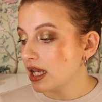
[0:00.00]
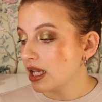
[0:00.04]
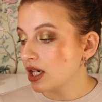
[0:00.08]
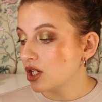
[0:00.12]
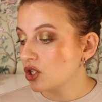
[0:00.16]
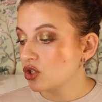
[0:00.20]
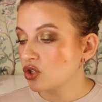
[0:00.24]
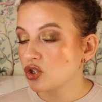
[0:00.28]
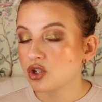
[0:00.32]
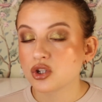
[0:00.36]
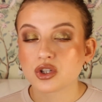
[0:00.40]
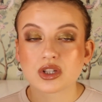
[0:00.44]
It
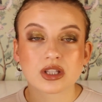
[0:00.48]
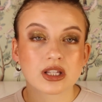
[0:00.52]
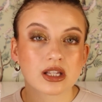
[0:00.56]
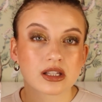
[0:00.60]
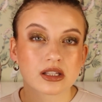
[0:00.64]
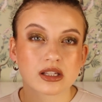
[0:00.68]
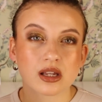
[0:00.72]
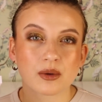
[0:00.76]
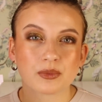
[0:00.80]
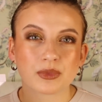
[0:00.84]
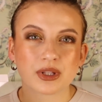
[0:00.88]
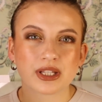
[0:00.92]
is just
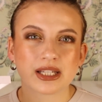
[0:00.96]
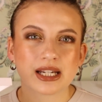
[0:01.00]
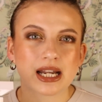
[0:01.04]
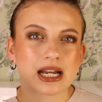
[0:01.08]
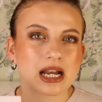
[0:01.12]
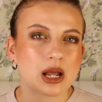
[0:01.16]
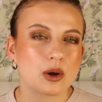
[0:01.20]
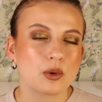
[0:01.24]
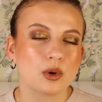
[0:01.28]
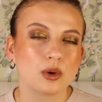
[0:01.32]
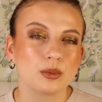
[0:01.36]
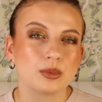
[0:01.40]
not something
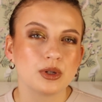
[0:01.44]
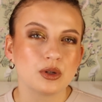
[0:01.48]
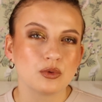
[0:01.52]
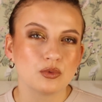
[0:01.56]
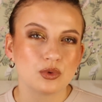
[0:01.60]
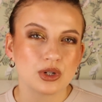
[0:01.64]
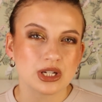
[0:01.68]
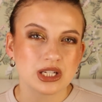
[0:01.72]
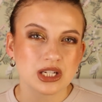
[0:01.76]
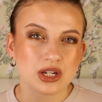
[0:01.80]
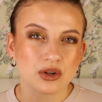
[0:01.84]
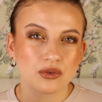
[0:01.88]
that I will be
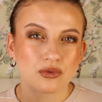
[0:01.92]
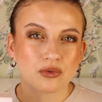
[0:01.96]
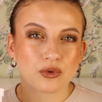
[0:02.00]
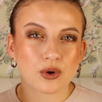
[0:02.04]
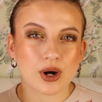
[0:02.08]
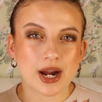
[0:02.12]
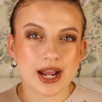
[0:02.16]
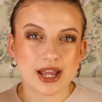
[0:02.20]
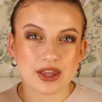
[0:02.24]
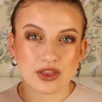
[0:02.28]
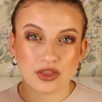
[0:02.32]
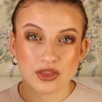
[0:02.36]
reaching
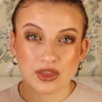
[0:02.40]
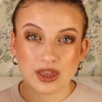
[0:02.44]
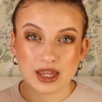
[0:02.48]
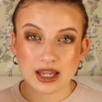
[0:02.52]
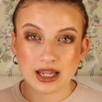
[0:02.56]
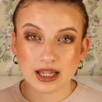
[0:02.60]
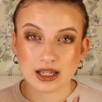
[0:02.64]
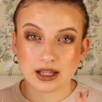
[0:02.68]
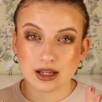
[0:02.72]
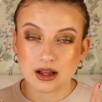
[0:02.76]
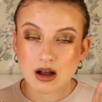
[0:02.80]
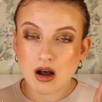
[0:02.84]
for, I
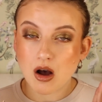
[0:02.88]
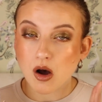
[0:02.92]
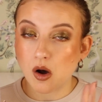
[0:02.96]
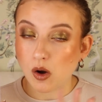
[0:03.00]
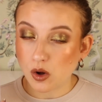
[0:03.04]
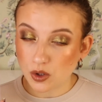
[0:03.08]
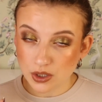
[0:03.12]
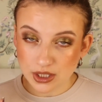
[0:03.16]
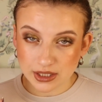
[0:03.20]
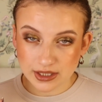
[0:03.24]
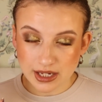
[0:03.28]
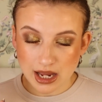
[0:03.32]
think,
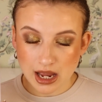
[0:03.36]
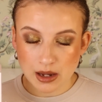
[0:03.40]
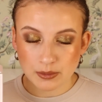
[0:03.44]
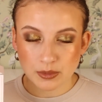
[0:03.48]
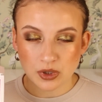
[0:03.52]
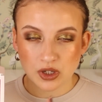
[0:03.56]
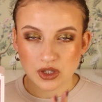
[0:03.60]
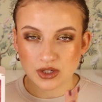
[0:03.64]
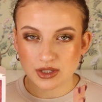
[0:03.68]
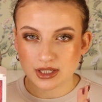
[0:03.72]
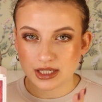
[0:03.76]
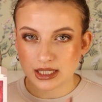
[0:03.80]
all the time
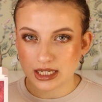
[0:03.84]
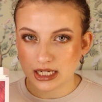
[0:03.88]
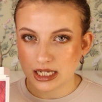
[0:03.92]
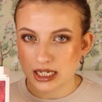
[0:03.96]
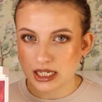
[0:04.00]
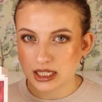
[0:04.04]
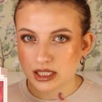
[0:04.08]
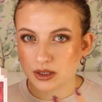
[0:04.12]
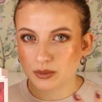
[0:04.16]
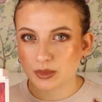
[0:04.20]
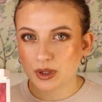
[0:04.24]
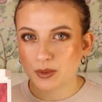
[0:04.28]
because it
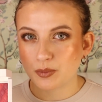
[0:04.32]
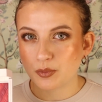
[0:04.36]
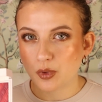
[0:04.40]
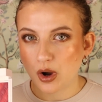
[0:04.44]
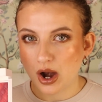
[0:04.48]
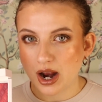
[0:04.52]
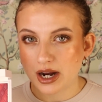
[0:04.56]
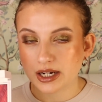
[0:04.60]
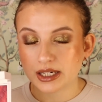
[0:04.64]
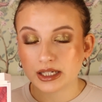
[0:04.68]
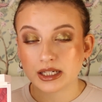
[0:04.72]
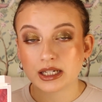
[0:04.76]
is a bit
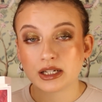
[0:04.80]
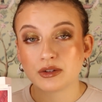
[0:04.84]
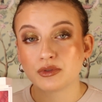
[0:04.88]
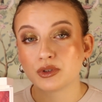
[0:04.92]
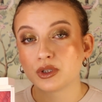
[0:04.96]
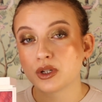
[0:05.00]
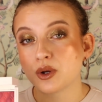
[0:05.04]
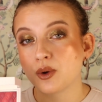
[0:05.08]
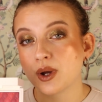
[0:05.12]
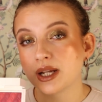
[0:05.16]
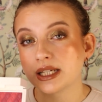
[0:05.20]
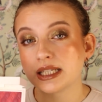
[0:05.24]
brighter.
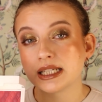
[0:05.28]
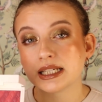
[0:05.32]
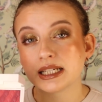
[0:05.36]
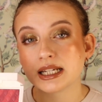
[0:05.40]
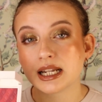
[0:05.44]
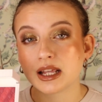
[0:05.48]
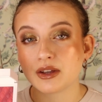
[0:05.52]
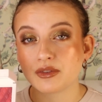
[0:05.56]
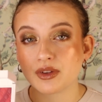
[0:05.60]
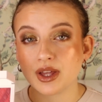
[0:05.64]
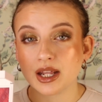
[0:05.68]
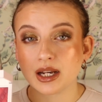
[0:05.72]
Even though I
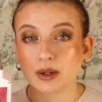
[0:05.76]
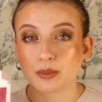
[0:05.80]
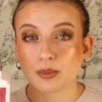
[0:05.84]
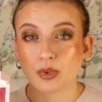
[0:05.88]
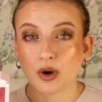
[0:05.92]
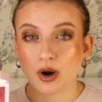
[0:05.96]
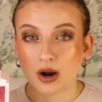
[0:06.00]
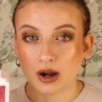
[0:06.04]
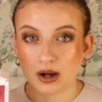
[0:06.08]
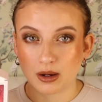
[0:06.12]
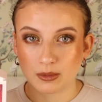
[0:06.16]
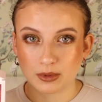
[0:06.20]
didn't have any
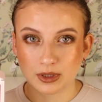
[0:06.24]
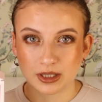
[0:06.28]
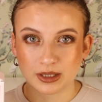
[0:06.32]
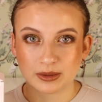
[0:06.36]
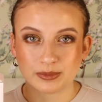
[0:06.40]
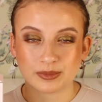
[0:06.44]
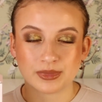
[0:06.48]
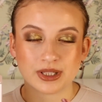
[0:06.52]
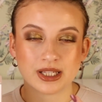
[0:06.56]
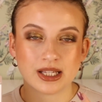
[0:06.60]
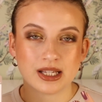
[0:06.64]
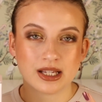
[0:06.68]

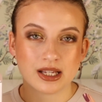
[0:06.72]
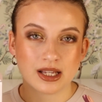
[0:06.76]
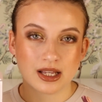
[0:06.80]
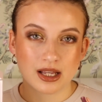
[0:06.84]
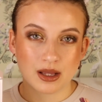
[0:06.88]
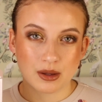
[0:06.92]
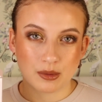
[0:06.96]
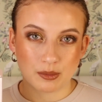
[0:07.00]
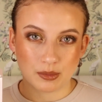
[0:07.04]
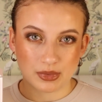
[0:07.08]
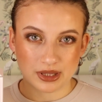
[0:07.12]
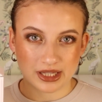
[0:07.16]
problem
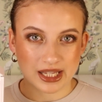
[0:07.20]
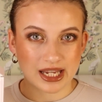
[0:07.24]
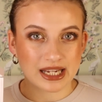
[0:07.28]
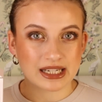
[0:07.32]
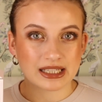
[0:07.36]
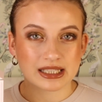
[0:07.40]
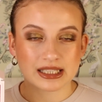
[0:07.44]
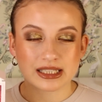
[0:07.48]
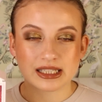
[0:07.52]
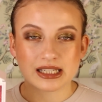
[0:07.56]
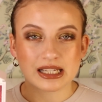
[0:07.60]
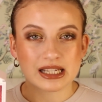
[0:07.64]

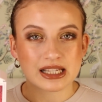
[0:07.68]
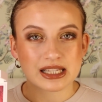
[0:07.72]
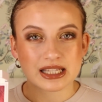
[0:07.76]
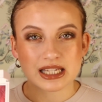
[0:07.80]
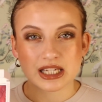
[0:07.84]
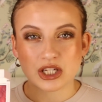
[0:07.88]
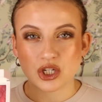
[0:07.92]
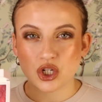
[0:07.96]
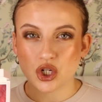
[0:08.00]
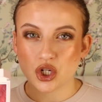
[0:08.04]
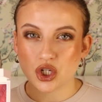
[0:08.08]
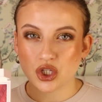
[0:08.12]
blending this,
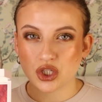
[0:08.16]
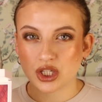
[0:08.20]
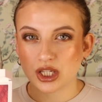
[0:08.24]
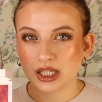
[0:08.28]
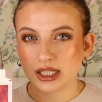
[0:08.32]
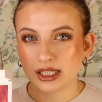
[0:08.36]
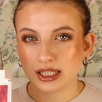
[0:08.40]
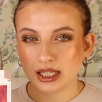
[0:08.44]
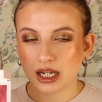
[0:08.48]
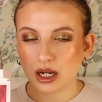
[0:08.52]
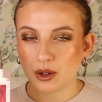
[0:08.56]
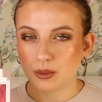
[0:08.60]
it's just
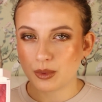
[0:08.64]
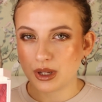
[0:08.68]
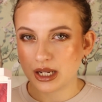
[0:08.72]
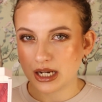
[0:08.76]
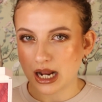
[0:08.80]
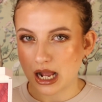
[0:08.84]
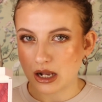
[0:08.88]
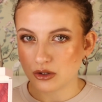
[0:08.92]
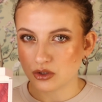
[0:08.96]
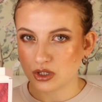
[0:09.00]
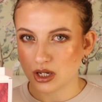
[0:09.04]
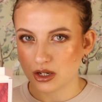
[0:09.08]
a little
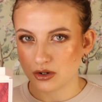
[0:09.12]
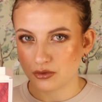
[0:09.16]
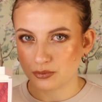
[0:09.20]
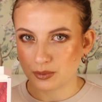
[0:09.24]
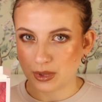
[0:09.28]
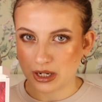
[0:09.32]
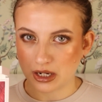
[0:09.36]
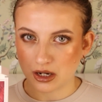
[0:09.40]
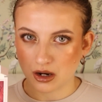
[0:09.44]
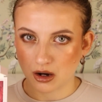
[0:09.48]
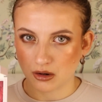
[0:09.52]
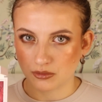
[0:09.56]
bit outside of
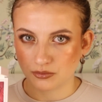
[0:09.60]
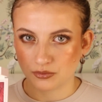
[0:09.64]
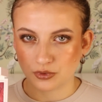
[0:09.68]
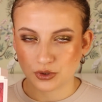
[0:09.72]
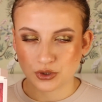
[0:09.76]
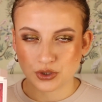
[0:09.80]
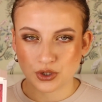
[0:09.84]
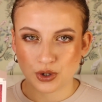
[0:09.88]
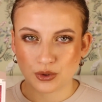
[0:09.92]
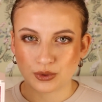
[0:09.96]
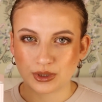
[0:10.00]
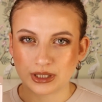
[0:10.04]
my
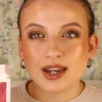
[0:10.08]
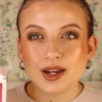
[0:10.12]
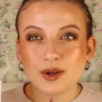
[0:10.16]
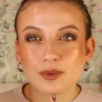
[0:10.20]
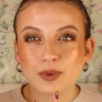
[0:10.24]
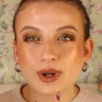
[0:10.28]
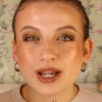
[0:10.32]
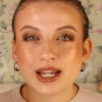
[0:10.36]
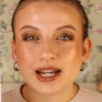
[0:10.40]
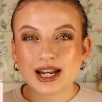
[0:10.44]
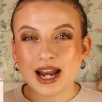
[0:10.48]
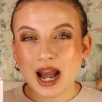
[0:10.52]
comfort zone in a
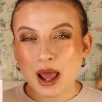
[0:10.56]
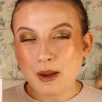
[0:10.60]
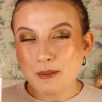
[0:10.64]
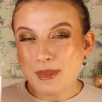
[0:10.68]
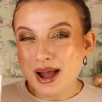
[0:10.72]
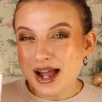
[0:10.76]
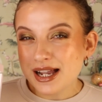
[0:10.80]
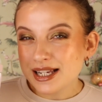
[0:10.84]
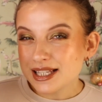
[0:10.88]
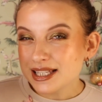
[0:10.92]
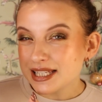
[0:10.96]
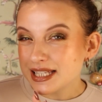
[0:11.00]
way that I
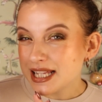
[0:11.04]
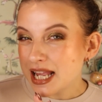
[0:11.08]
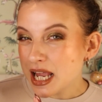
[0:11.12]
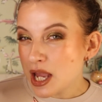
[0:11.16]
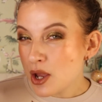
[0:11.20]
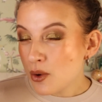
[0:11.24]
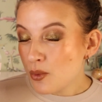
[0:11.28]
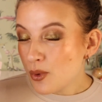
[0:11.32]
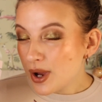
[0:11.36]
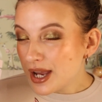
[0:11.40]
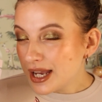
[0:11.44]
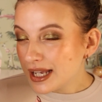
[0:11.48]
might
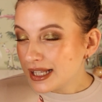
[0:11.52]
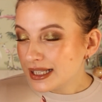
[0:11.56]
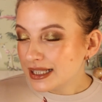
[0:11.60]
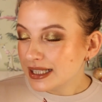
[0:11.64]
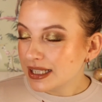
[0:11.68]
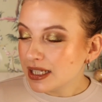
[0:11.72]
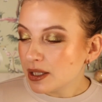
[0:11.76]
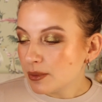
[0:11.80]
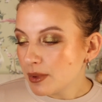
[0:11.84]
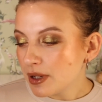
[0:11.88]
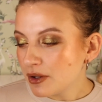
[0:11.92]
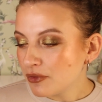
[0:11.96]
stay away a
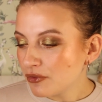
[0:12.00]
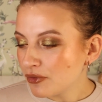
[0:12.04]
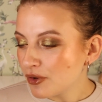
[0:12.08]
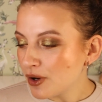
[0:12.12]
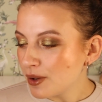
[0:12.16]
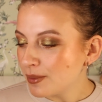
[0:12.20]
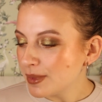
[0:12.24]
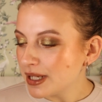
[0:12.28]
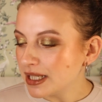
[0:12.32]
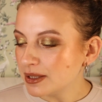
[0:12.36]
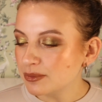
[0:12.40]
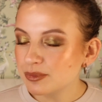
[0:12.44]
little bit
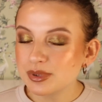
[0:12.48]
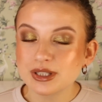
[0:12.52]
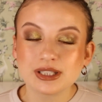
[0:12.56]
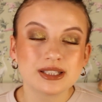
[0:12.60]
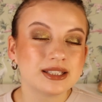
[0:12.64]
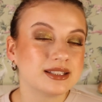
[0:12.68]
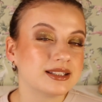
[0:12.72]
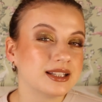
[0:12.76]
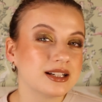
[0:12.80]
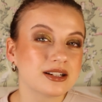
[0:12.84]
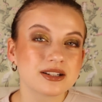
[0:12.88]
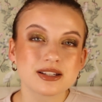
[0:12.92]
from it.
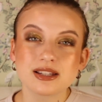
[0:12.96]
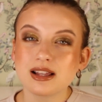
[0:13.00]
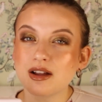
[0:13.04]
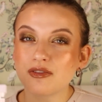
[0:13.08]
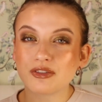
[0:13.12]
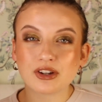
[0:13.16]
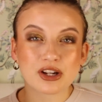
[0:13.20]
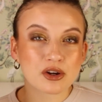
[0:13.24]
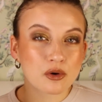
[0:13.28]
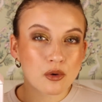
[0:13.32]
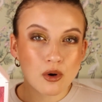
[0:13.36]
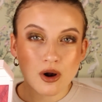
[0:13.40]
But there's
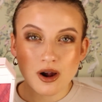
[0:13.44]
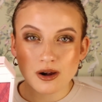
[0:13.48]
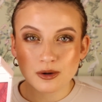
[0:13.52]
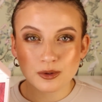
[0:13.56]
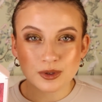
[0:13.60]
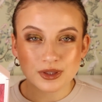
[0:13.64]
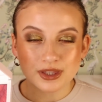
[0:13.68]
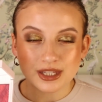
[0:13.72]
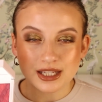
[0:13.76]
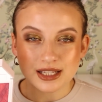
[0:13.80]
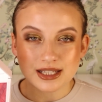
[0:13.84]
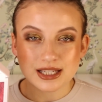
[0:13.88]
nothing wrong
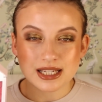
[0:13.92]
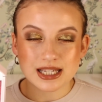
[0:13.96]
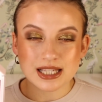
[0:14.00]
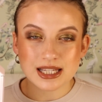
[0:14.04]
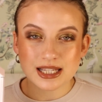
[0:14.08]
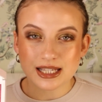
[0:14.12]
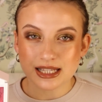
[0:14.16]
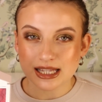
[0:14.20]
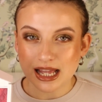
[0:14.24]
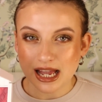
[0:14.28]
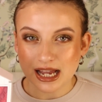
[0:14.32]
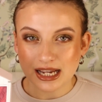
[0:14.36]
with this.
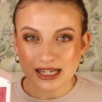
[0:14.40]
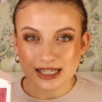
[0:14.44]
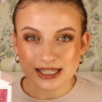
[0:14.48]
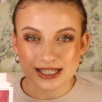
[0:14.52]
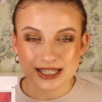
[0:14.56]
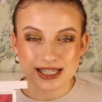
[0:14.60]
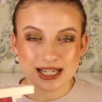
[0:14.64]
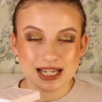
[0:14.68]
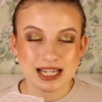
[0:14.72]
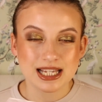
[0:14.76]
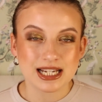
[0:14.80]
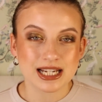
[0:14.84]
It's
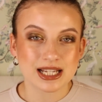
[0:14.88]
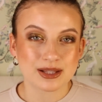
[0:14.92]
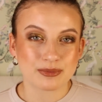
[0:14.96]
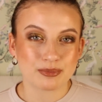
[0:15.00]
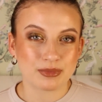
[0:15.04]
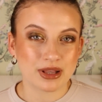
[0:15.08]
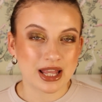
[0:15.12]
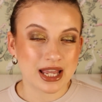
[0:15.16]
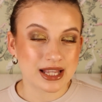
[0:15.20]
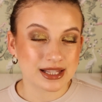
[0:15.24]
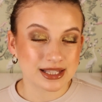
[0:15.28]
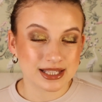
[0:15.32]
nice.
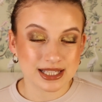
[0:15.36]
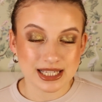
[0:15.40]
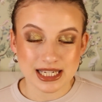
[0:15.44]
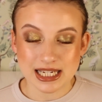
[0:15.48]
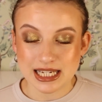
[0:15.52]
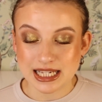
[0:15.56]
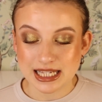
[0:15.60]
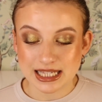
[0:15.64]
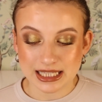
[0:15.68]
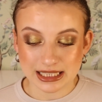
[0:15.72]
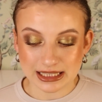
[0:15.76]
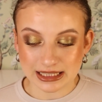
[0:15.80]
It blends
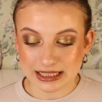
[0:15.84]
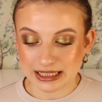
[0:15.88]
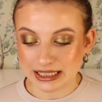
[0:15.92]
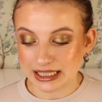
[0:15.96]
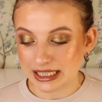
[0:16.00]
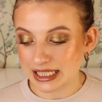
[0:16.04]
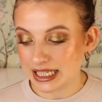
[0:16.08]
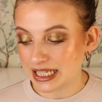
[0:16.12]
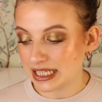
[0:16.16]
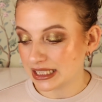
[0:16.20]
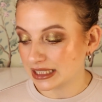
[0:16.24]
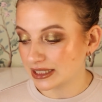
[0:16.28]

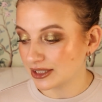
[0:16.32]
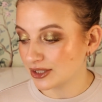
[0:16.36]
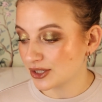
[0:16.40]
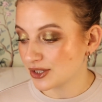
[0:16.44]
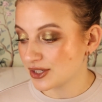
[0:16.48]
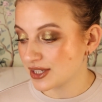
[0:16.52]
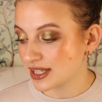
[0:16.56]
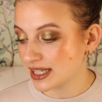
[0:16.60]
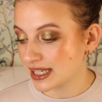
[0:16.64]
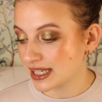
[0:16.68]
easily. It looks